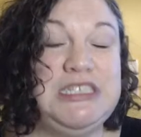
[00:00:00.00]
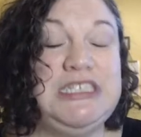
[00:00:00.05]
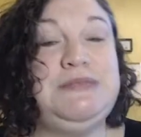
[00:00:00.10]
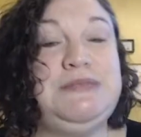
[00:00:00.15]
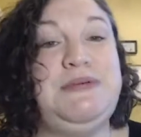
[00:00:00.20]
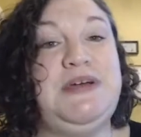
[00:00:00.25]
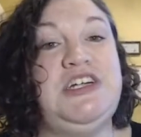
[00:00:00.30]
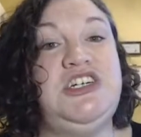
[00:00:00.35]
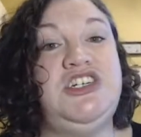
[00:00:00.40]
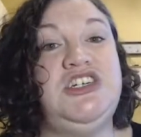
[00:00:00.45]

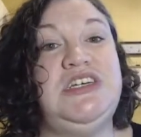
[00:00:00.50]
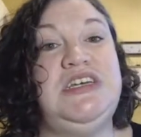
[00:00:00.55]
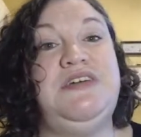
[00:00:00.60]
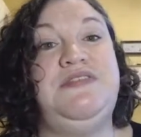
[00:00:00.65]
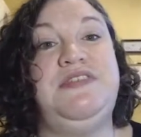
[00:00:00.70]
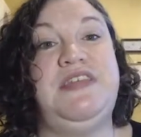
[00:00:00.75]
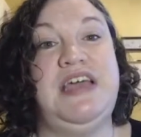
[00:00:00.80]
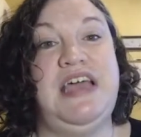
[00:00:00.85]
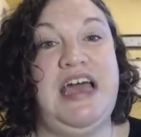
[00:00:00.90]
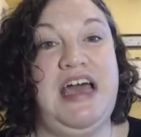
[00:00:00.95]
especially
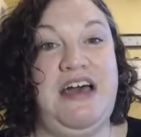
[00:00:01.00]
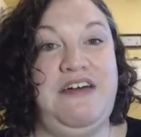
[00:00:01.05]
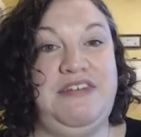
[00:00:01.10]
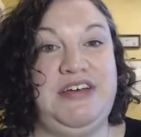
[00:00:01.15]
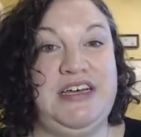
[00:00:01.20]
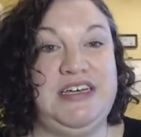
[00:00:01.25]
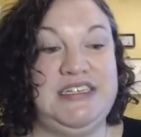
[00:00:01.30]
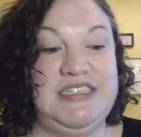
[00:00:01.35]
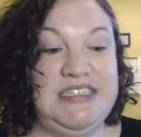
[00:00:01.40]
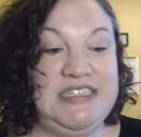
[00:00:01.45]
if they have
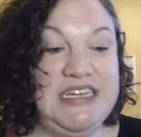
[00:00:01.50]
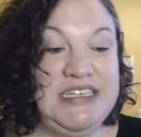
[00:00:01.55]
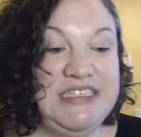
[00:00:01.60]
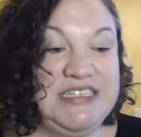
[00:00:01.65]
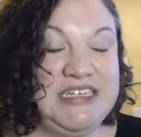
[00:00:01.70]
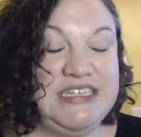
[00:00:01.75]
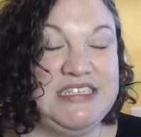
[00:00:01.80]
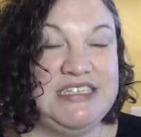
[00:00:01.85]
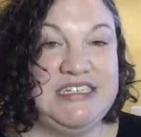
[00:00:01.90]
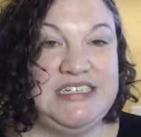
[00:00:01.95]
a sun
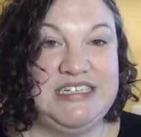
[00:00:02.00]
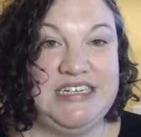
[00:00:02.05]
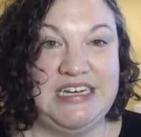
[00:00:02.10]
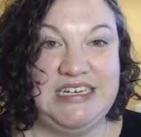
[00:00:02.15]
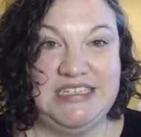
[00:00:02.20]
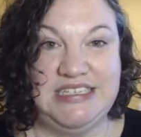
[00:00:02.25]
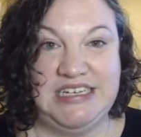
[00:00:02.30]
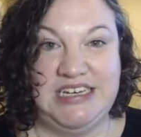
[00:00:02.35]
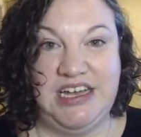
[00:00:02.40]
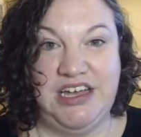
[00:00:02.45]

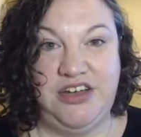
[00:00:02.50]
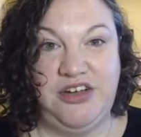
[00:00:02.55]
sensitizing